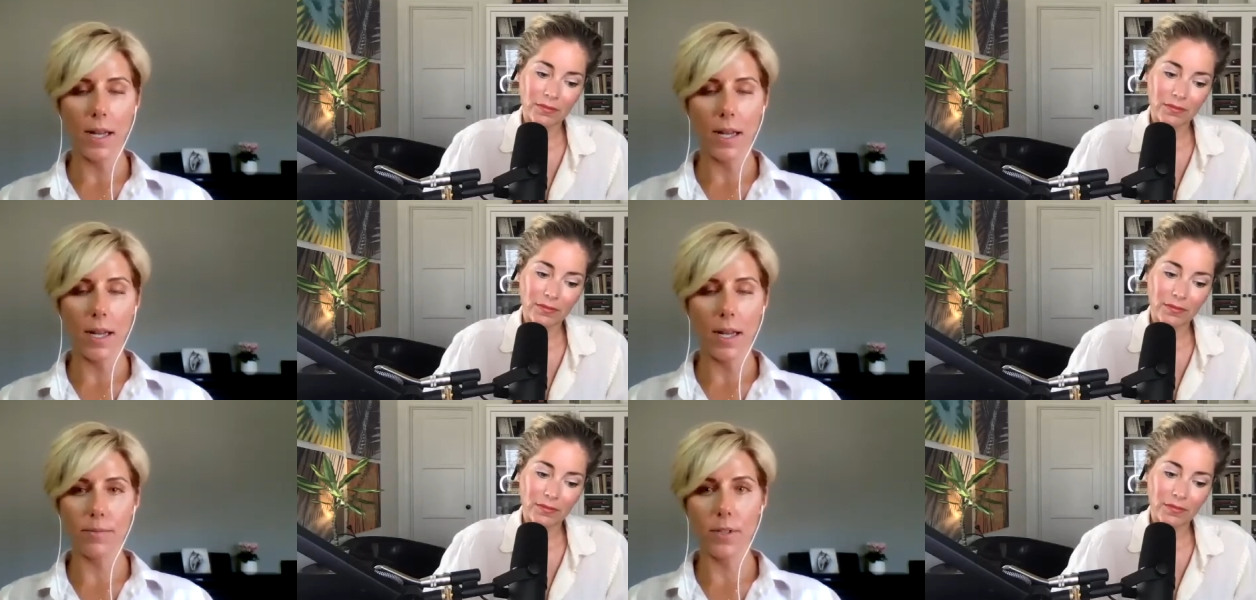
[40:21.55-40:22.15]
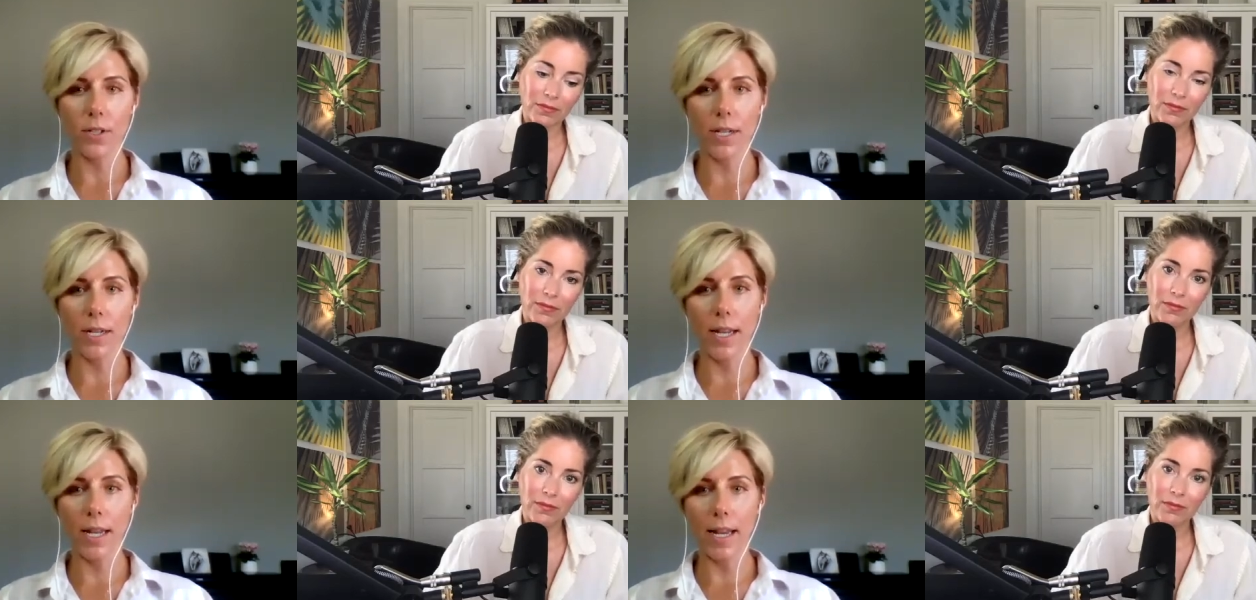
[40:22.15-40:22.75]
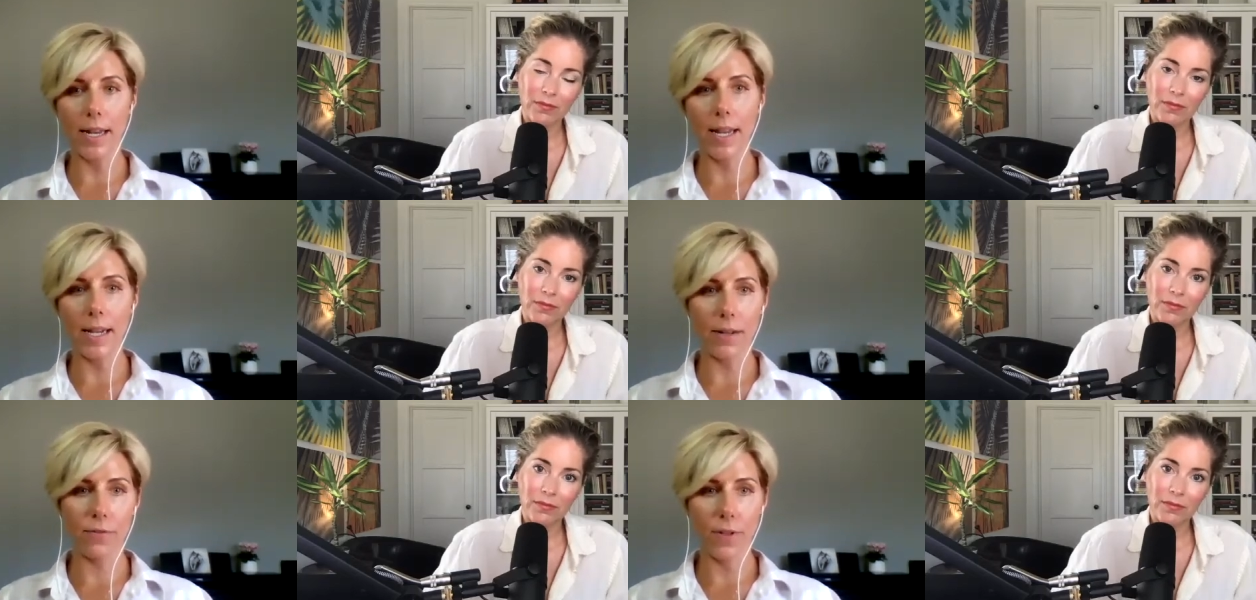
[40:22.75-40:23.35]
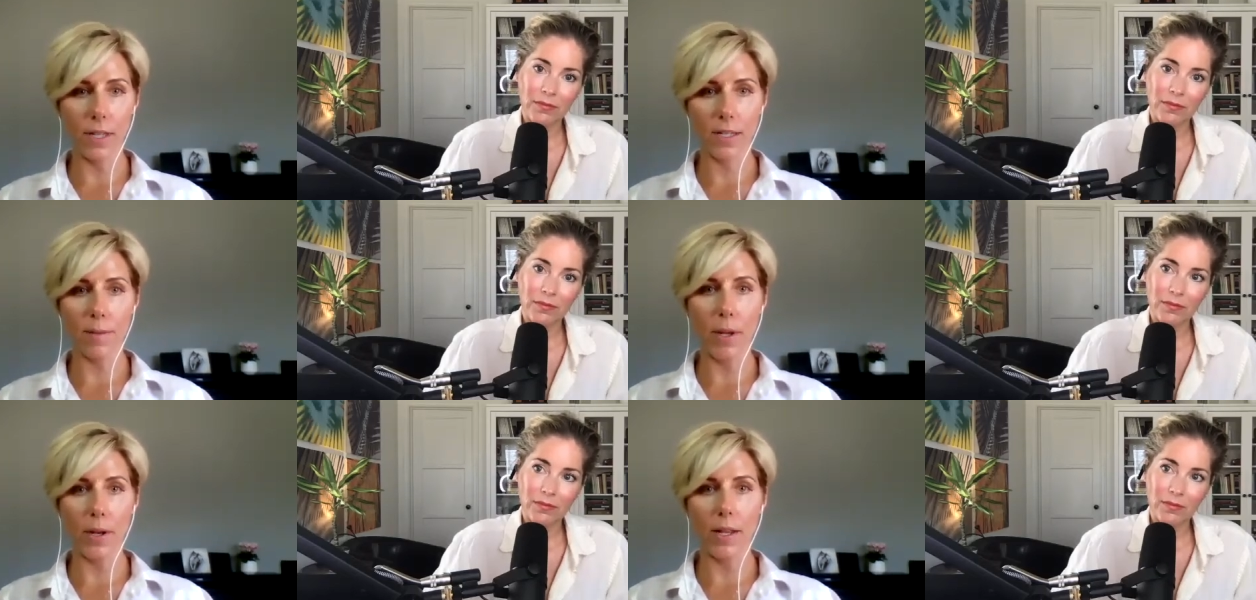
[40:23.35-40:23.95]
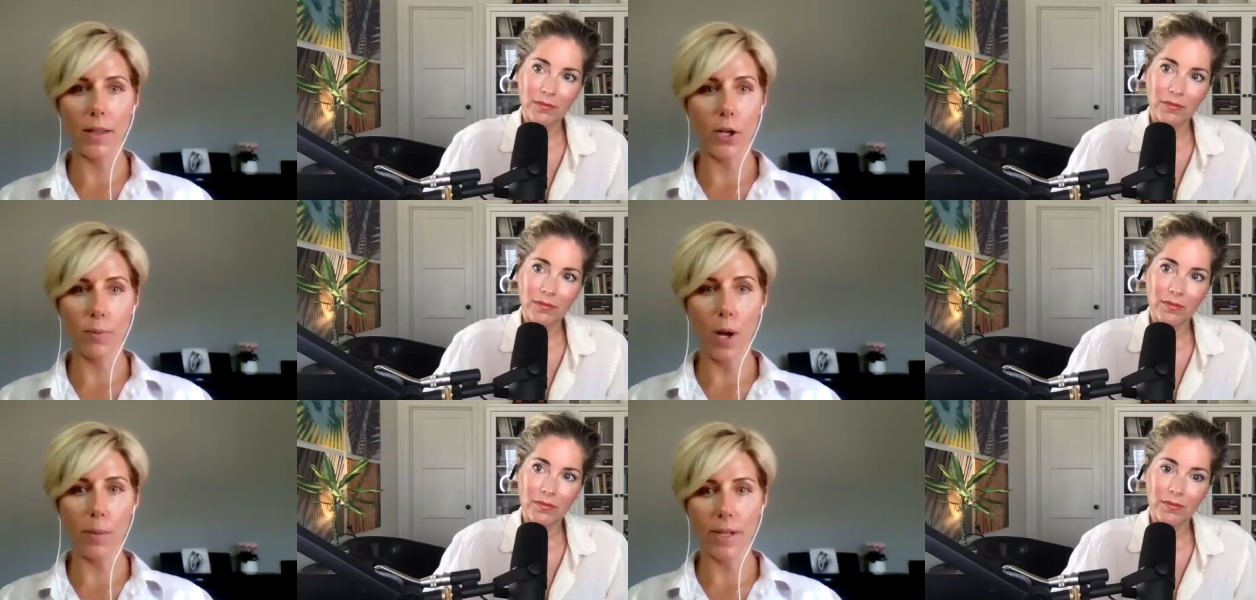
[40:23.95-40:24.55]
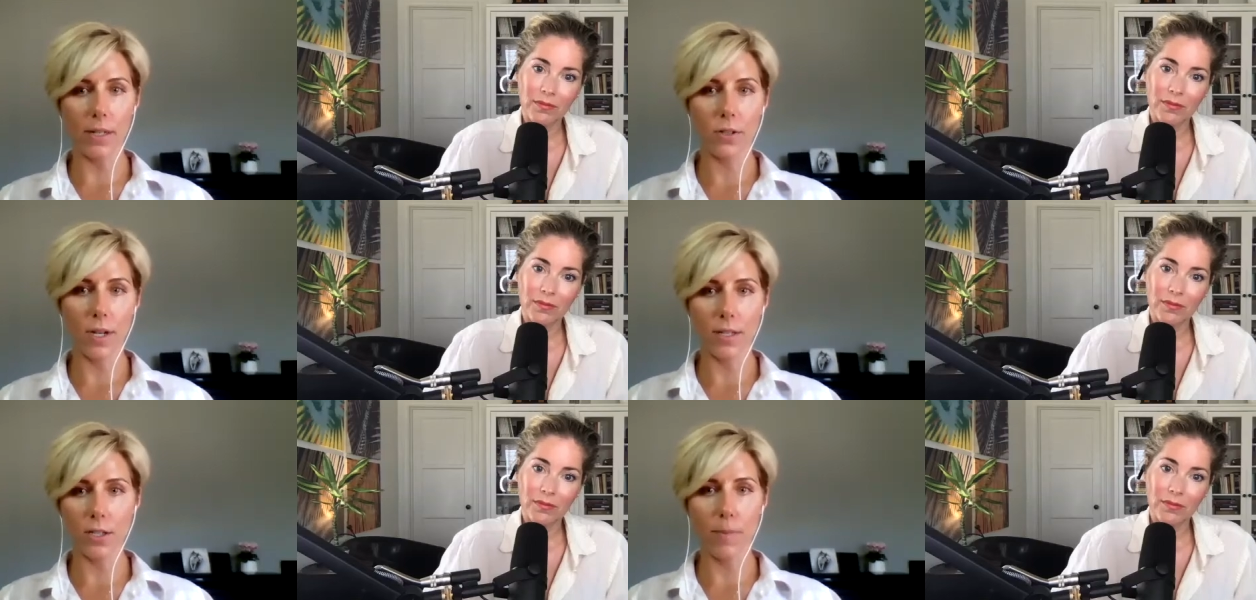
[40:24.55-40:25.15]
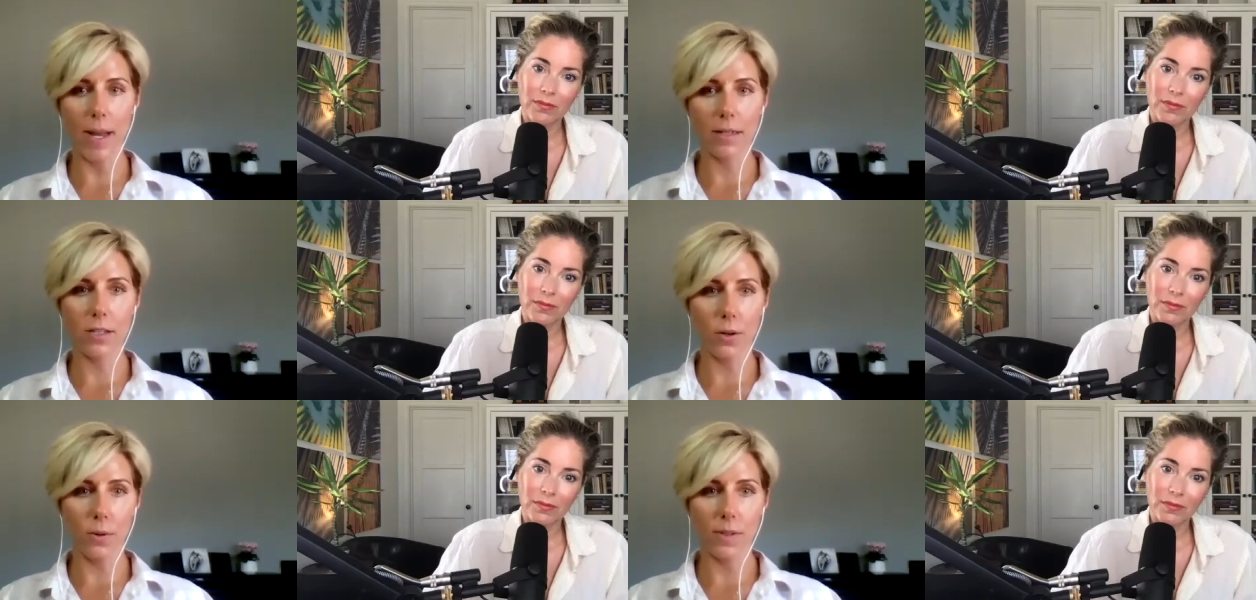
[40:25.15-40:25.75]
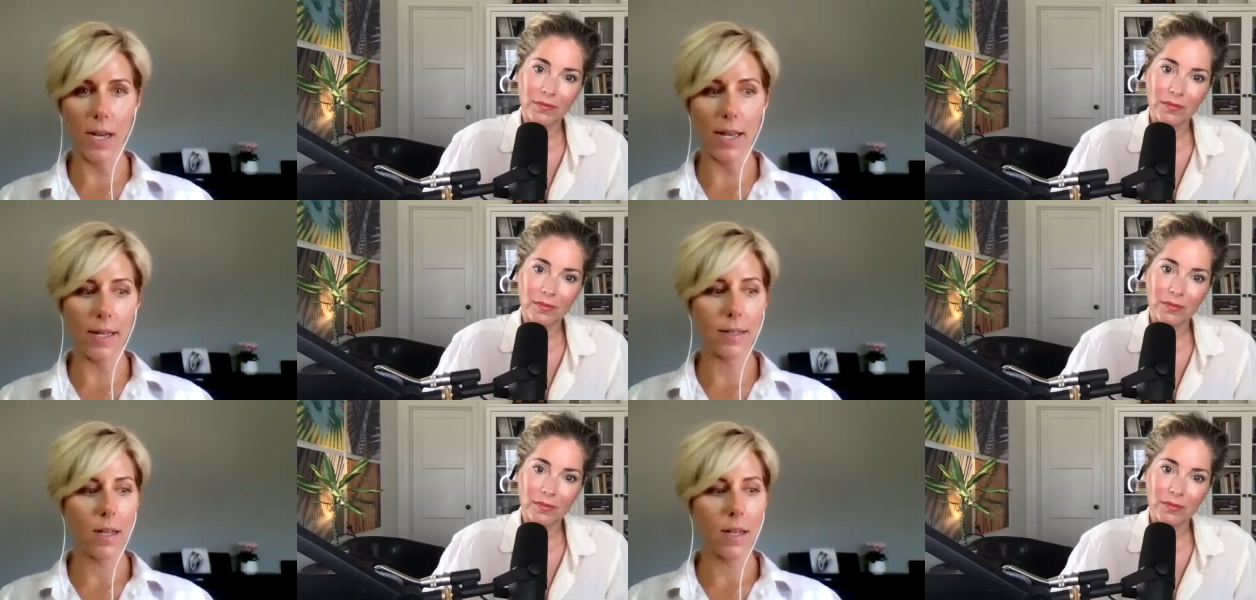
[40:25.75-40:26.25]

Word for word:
Speaker 1: um, you're going to get negative feelings about it, and then you're probably going to transition back to your old diet.